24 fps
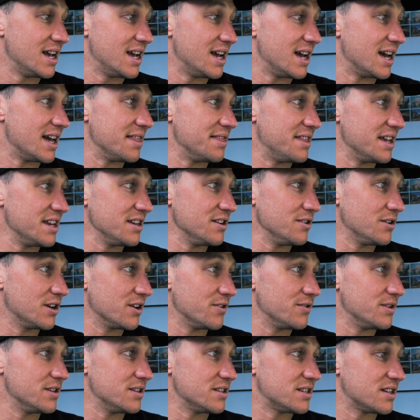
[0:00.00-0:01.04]
And then you go
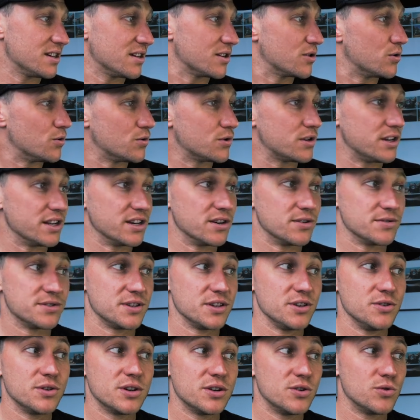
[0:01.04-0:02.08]
into quarterly goals. So
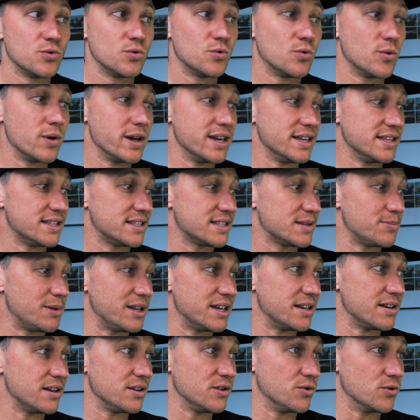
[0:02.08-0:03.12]
you can always split
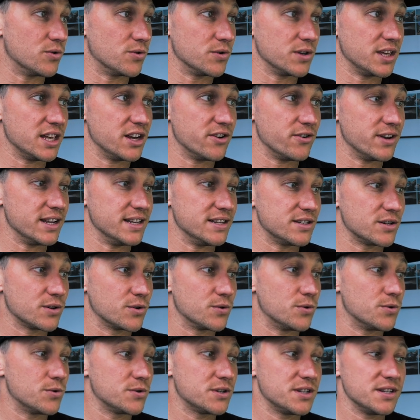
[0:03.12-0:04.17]
your year into
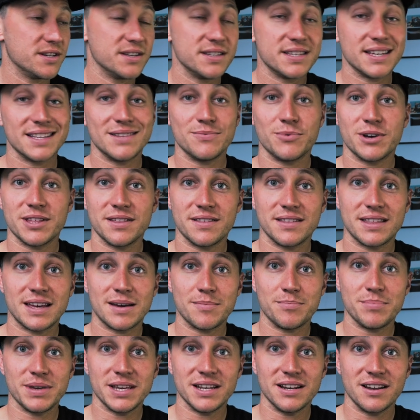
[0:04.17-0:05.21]
quarters, and whether
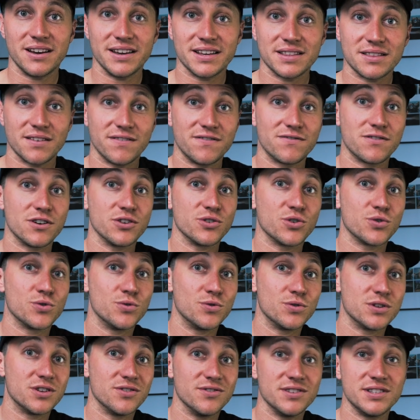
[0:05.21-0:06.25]
that be like the front
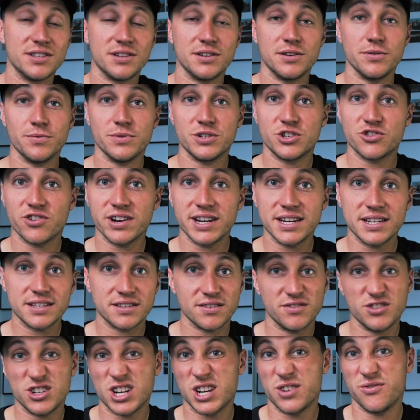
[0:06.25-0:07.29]
quarter is to do with training,
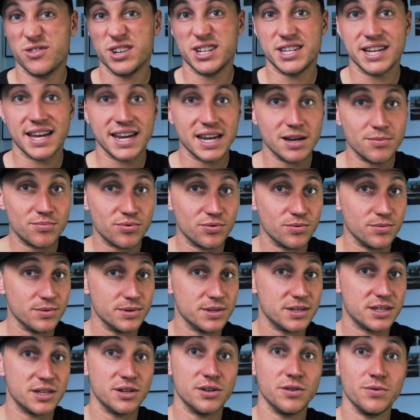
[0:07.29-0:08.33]
so January to April
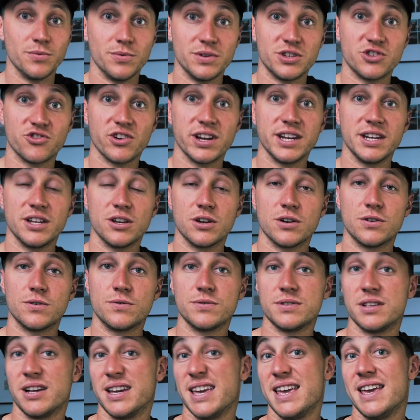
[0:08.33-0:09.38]
is to do with training
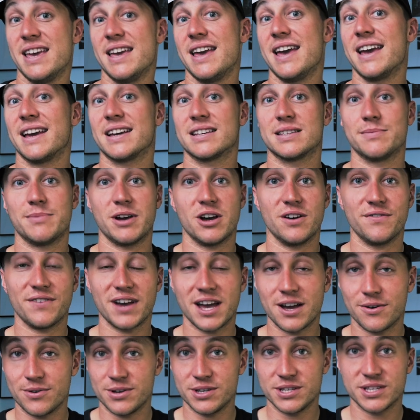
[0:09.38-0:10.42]
goals, like hit X amount of
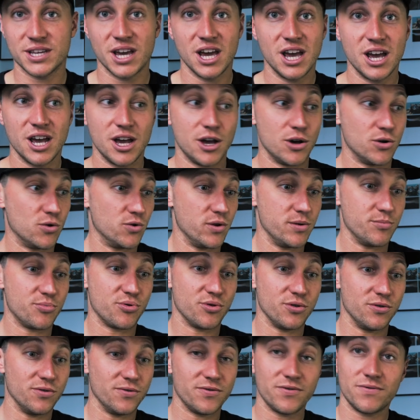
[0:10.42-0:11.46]
hours or
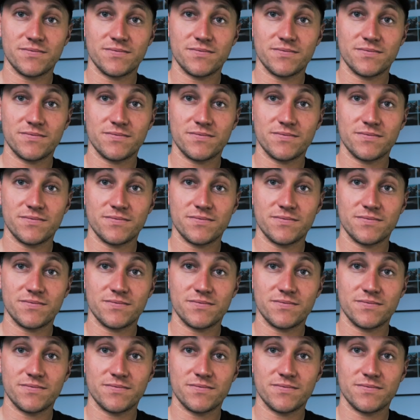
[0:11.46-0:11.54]
improve